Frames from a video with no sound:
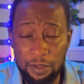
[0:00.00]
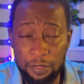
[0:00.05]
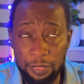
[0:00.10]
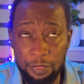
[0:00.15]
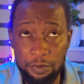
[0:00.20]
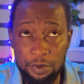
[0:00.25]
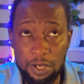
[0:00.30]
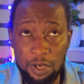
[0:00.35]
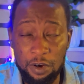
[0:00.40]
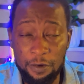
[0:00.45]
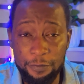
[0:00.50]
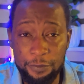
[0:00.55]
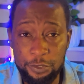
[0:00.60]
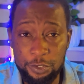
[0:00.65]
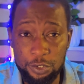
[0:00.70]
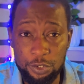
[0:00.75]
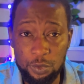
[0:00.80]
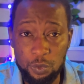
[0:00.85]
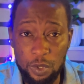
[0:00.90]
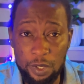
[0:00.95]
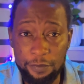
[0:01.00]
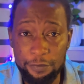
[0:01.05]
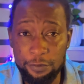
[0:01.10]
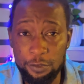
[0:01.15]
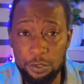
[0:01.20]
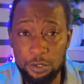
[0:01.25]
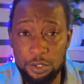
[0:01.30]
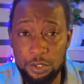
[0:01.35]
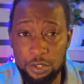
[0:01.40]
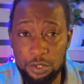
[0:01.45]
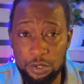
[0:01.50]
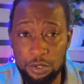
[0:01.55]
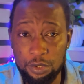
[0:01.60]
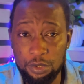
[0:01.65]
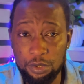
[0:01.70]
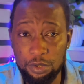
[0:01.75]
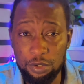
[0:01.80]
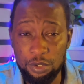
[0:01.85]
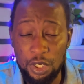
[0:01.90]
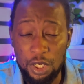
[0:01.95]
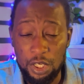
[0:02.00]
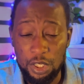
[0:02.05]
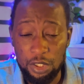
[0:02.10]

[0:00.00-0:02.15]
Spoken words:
three officials, we have flown to the